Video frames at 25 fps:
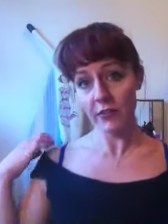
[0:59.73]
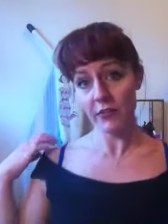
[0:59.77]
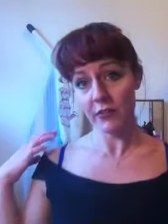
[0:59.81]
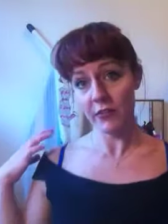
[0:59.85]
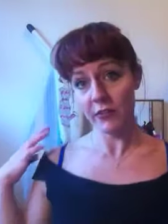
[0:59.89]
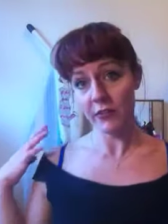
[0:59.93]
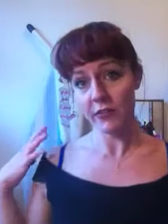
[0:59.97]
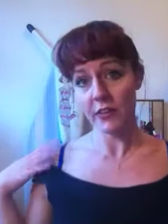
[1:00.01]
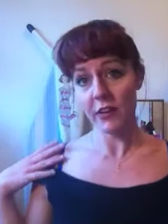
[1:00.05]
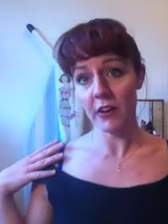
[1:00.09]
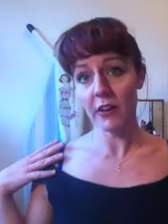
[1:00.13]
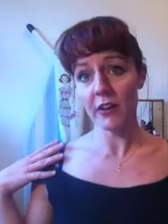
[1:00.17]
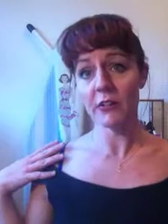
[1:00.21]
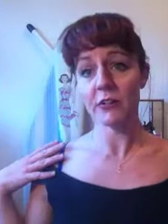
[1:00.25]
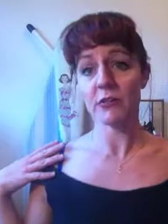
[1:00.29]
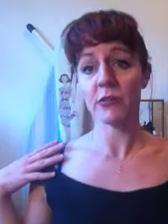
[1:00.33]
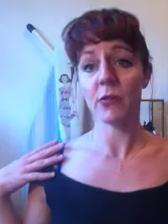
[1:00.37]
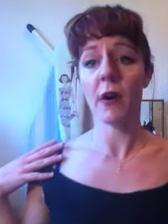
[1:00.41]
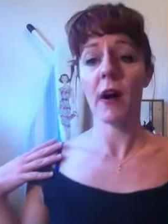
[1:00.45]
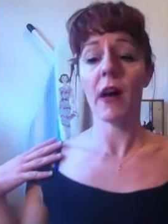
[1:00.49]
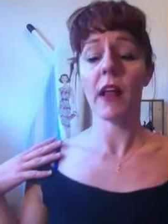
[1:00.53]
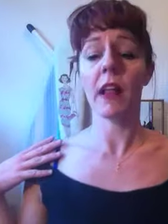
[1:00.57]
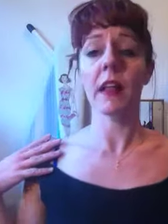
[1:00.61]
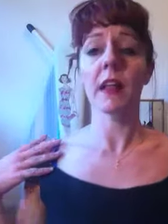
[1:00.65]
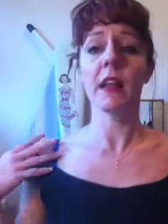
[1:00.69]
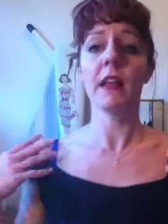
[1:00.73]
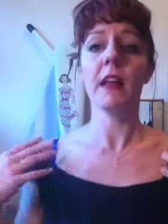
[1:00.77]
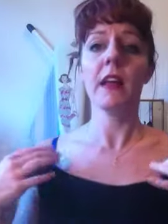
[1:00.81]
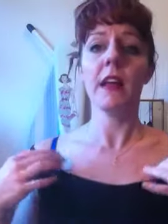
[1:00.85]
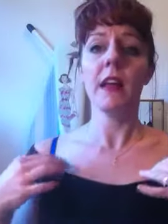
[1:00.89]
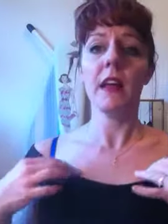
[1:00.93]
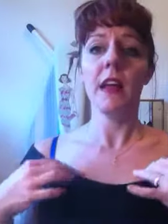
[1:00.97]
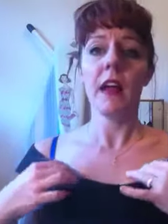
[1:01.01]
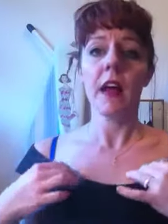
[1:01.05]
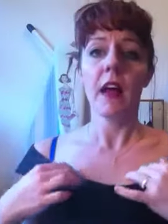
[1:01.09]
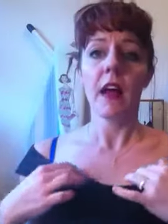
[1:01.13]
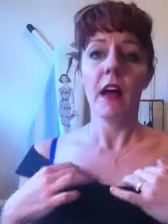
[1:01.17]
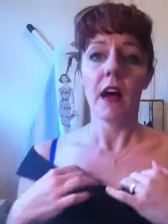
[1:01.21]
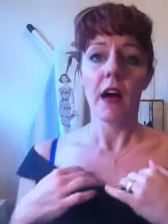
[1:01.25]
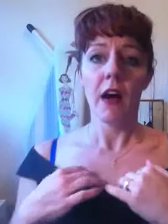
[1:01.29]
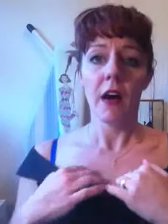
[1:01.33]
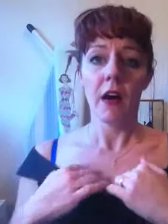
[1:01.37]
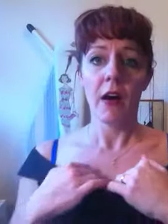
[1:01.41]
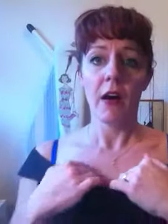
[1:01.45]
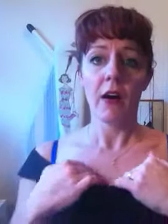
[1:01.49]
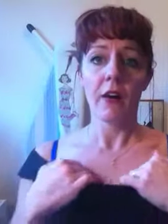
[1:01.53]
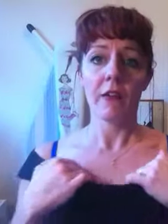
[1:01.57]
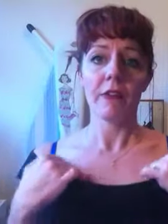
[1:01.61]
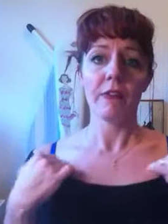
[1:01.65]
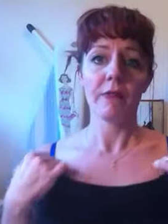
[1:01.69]
second toile
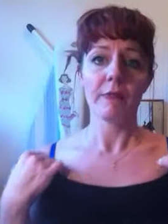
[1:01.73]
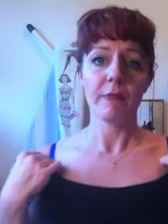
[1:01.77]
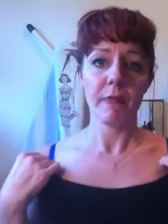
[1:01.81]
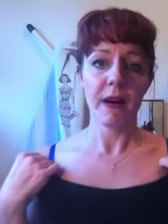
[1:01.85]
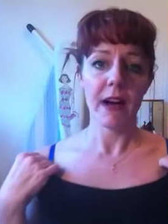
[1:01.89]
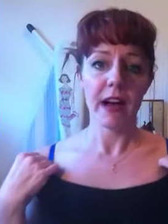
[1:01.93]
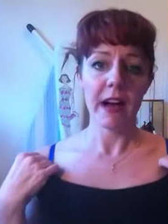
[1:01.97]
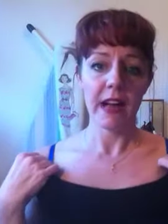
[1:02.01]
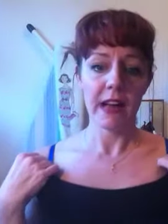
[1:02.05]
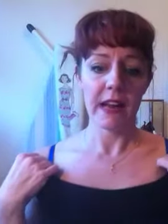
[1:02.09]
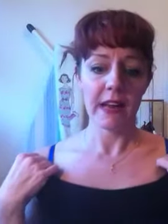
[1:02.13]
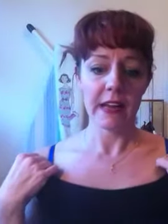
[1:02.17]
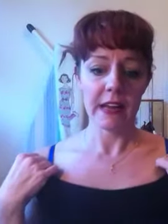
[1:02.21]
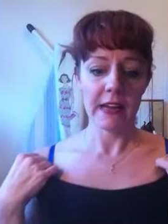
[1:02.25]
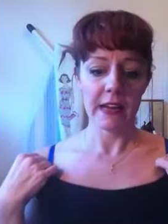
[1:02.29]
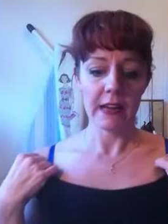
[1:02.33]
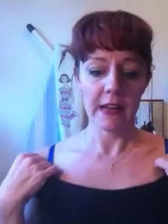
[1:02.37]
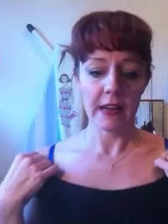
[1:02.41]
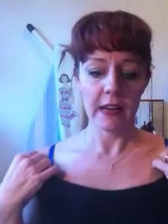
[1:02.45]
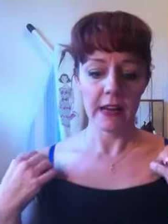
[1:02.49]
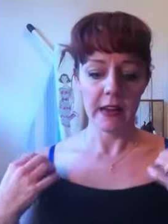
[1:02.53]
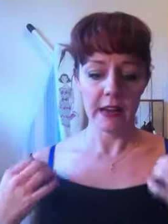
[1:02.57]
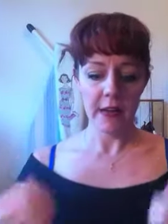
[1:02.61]
of my